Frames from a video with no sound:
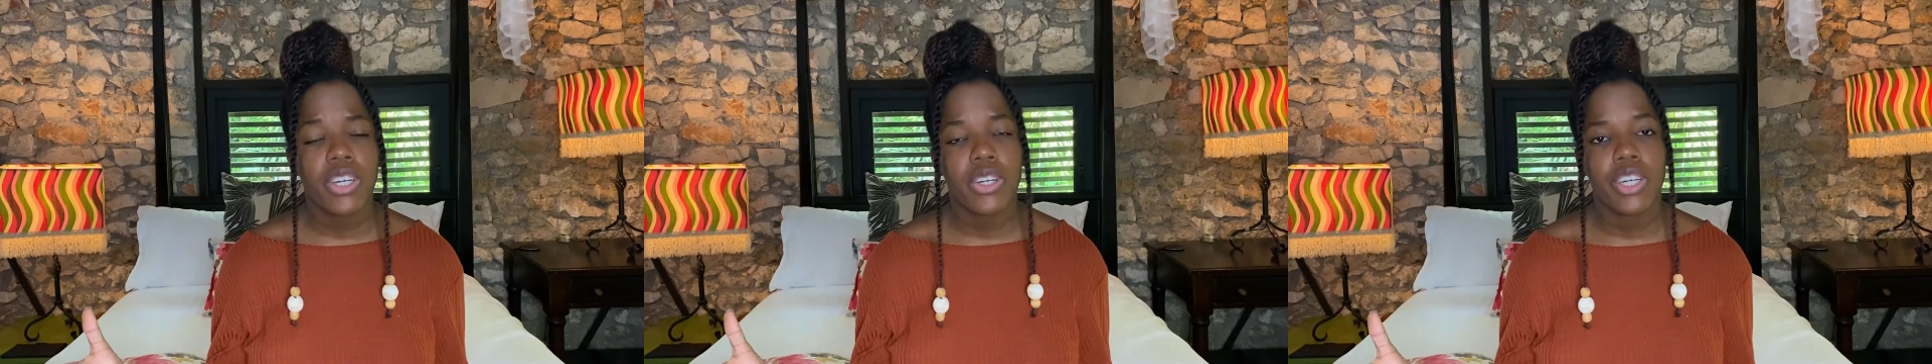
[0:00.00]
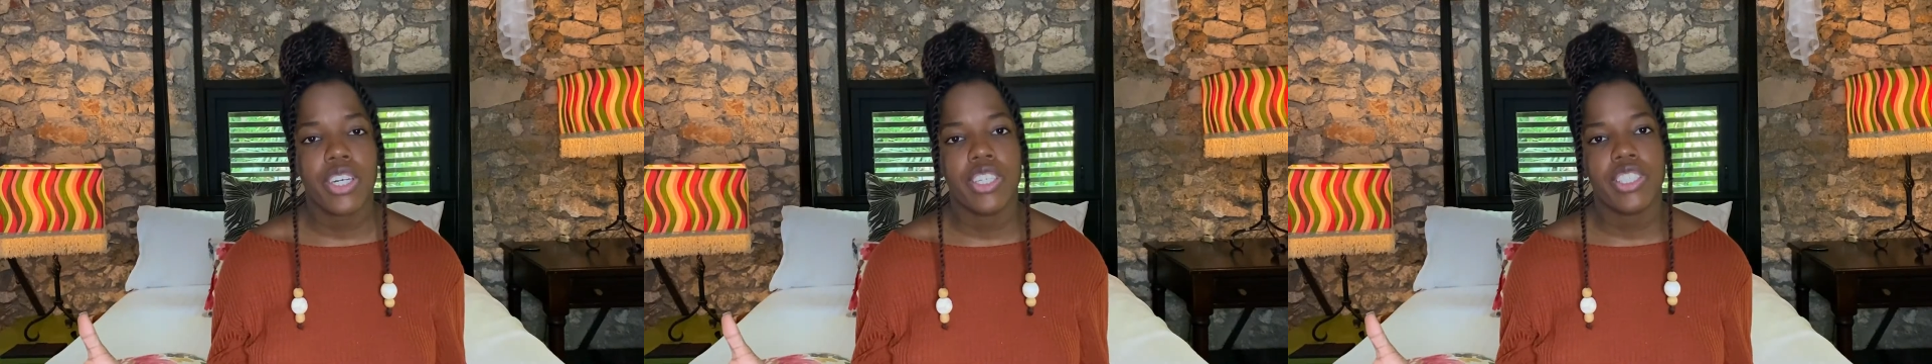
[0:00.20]

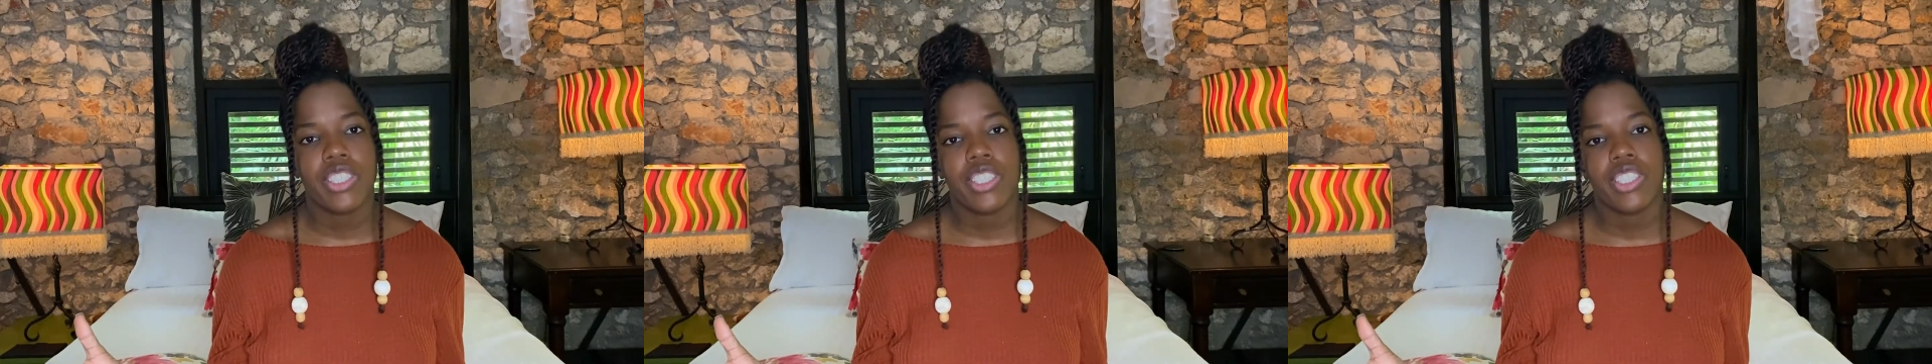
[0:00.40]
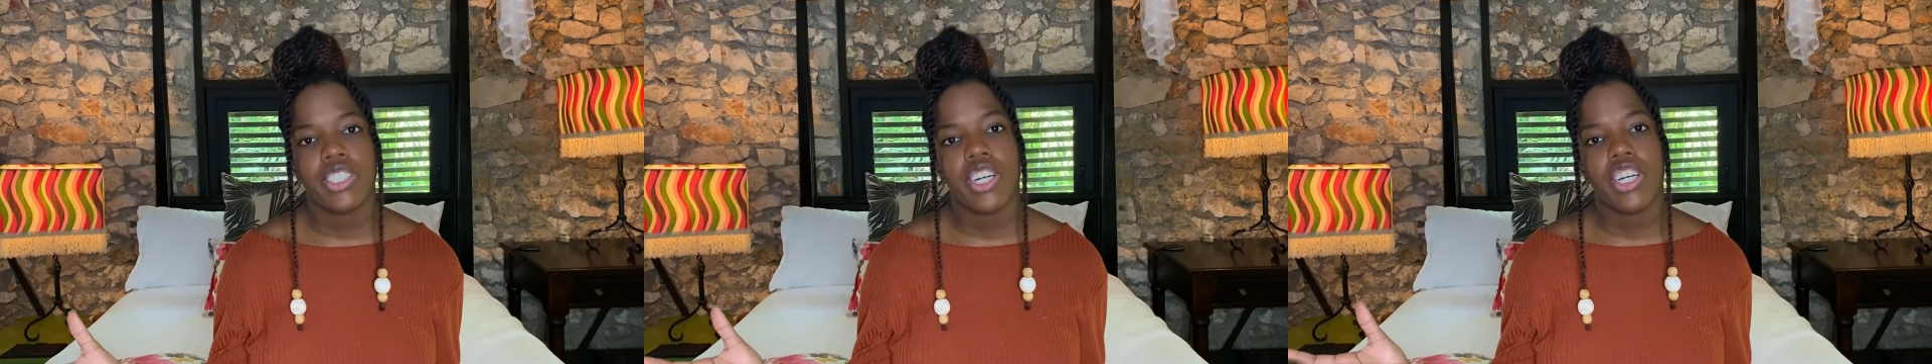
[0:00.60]

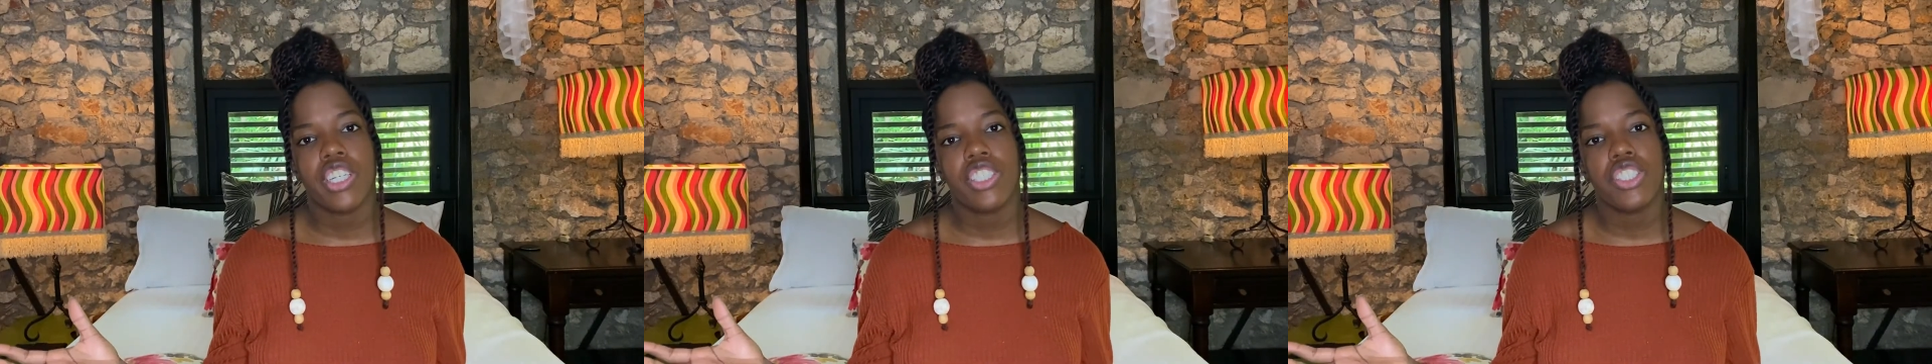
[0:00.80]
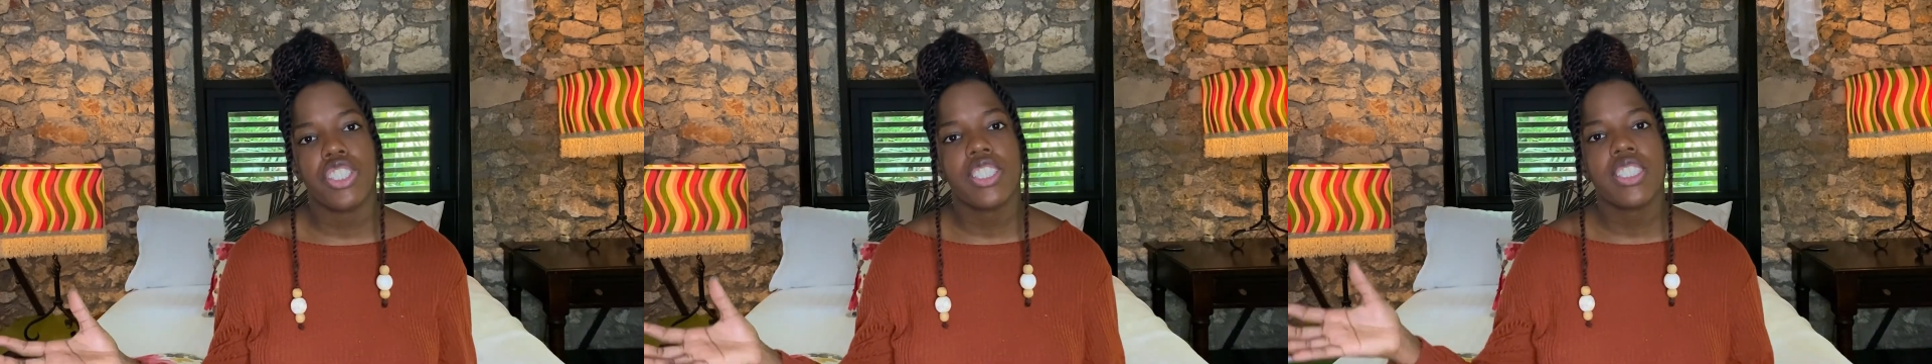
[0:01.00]
corridors are
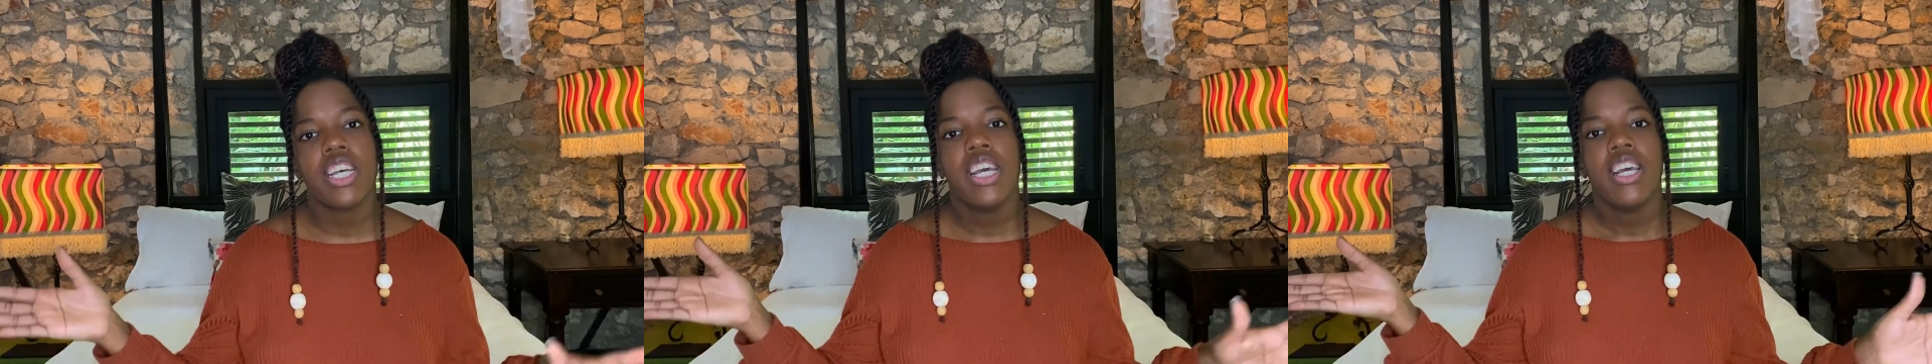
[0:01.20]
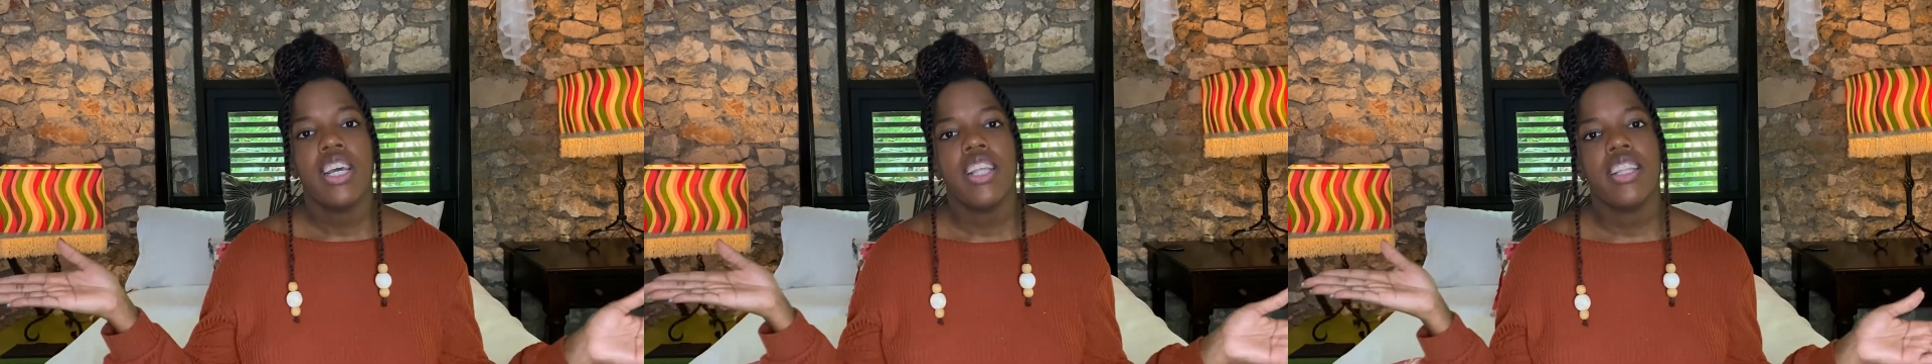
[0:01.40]
just
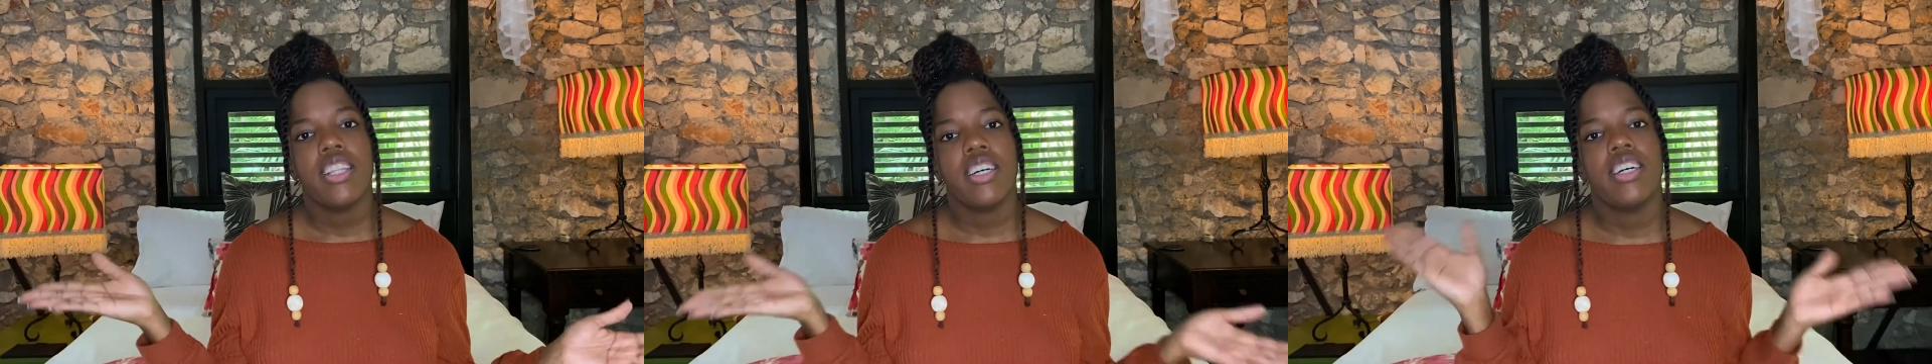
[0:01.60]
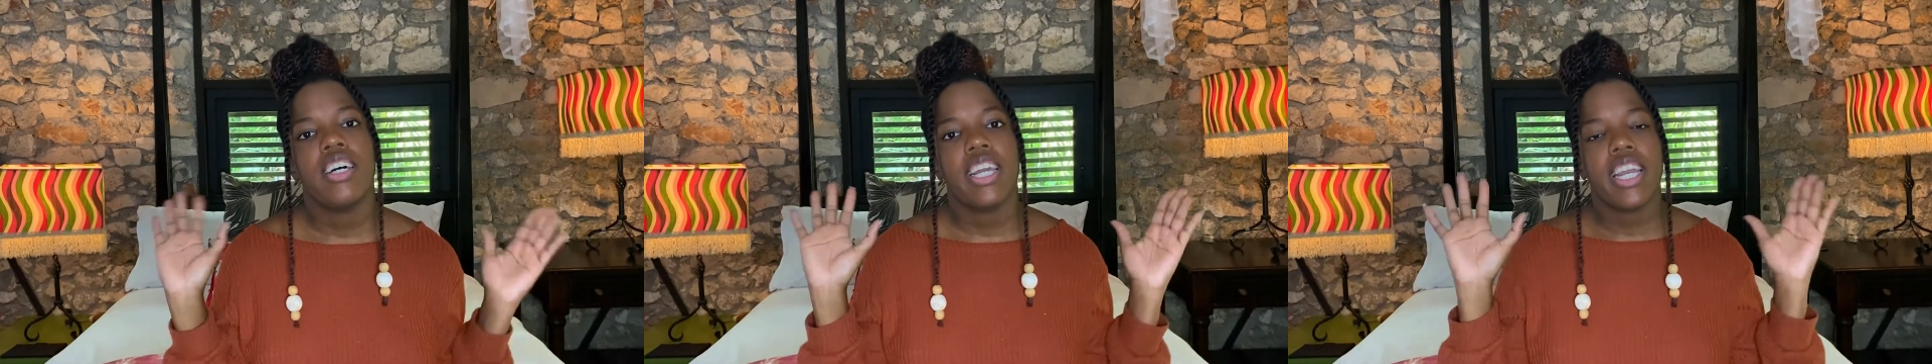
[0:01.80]

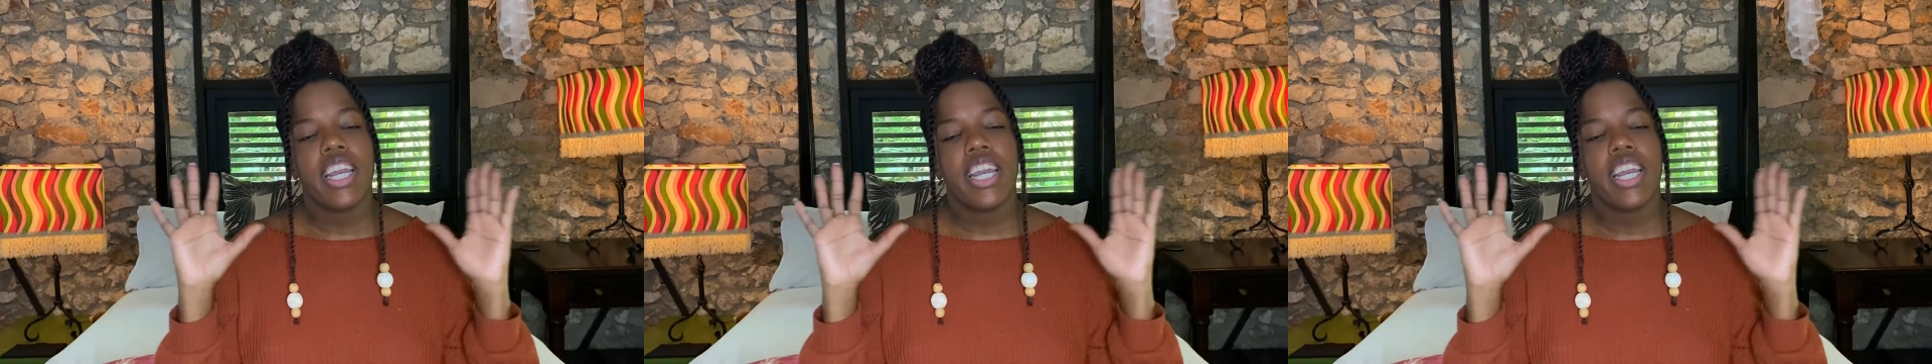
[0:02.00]
the